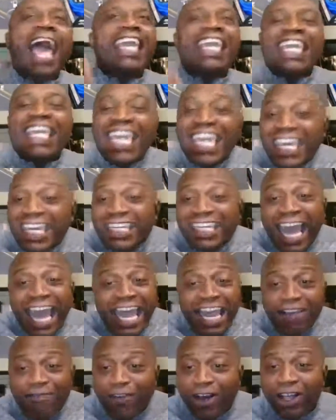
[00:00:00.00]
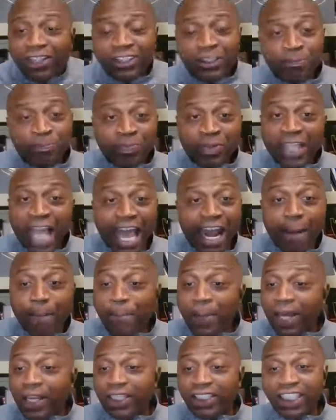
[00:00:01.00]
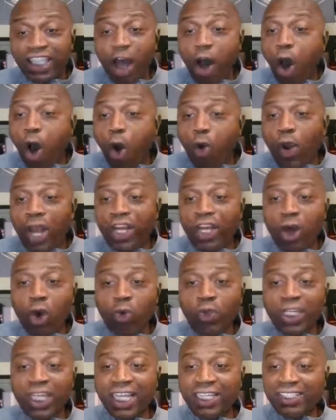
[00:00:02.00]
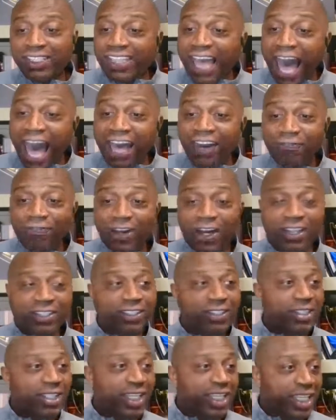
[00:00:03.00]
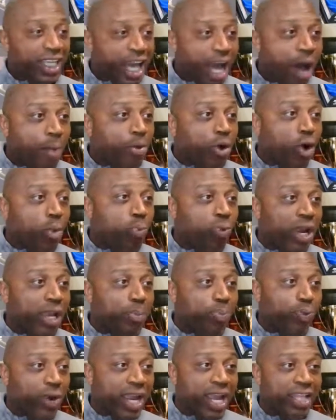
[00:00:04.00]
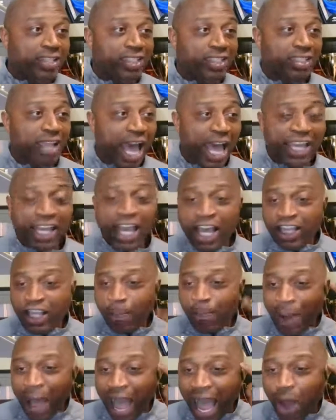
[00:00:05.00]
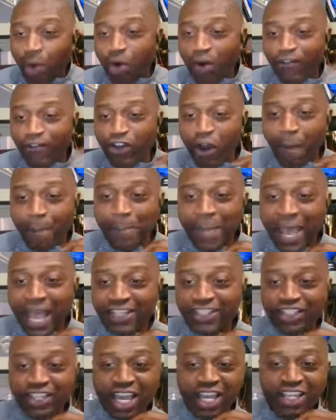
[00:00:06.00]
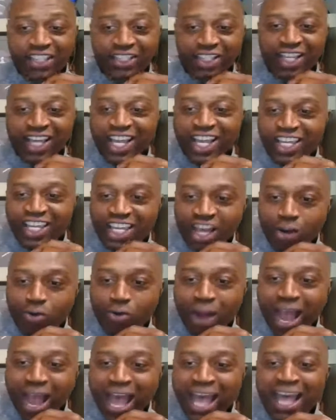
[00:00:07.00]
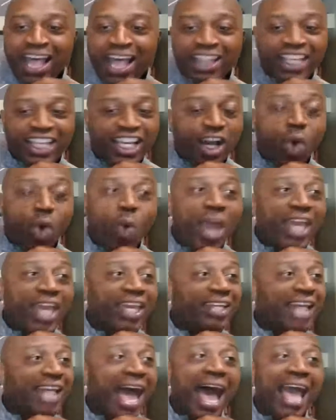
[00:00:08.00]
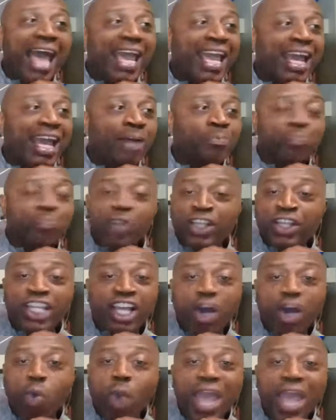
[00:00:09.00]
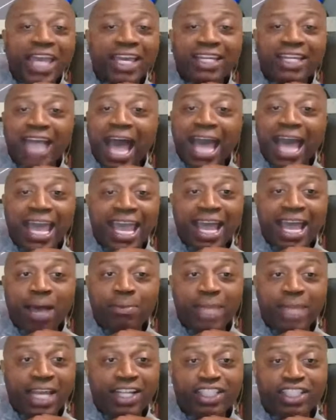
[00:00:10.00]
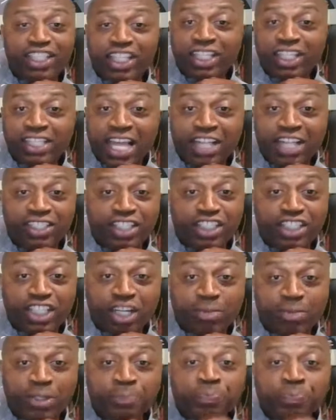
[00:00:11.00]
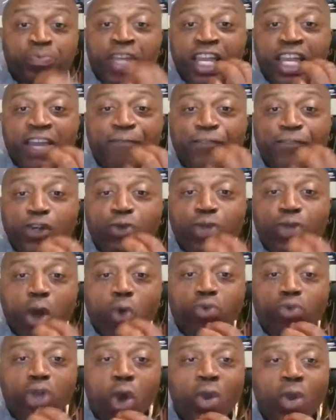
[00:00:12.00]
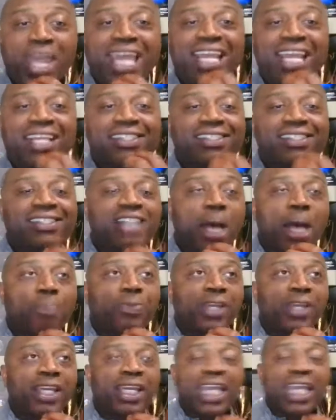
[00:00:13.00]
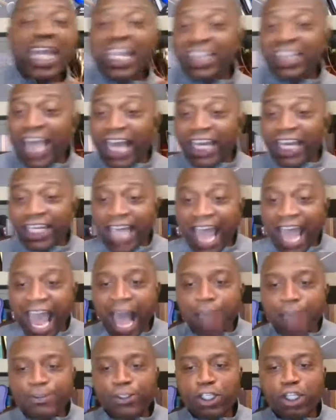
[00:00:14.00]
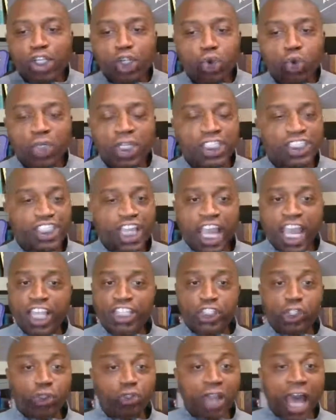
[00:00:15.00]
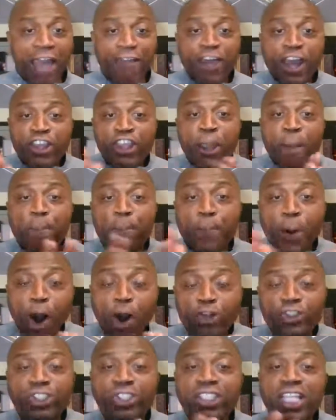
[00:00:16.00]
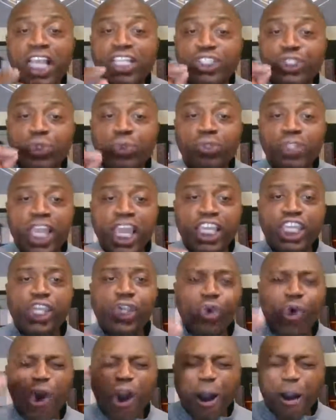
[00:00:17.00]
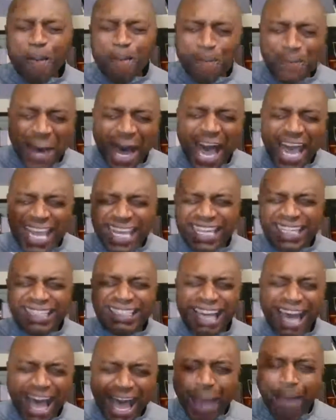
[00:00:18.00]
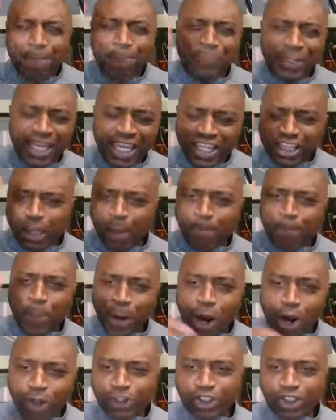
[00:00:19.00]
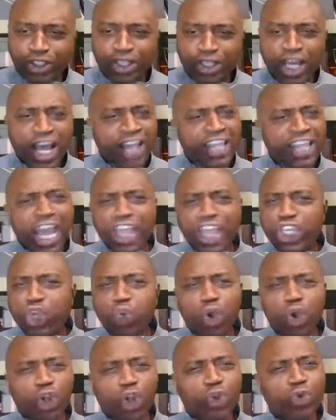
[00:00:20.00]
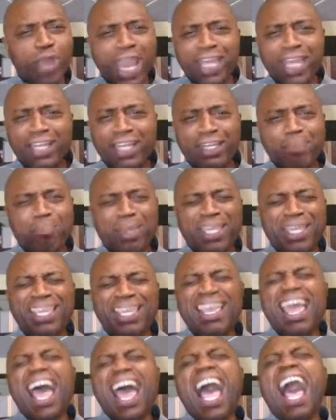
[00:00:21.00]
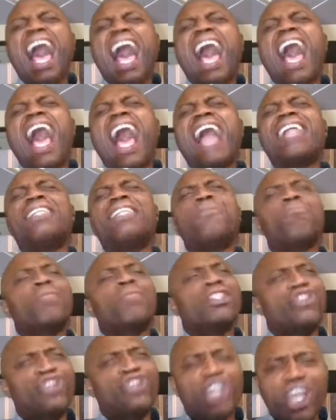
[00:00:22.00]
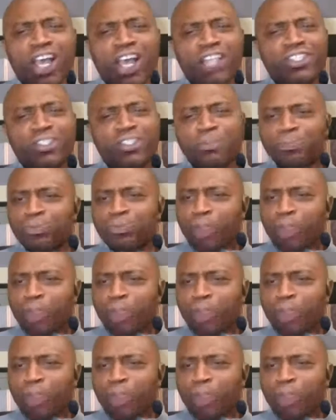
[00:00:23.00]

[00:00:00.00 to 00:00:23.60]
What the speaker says: He gave us that ability already on the inside of us. Yeah, I'm going to break bread tonight. The power of your imagination. Yeah, Ryan, the Awaken I Am. The Awaken I Am, ladies and gentlemen, if you don't know, it is something that can absolutely change your life. The person that you think you are might not be the person that you were created to be. I just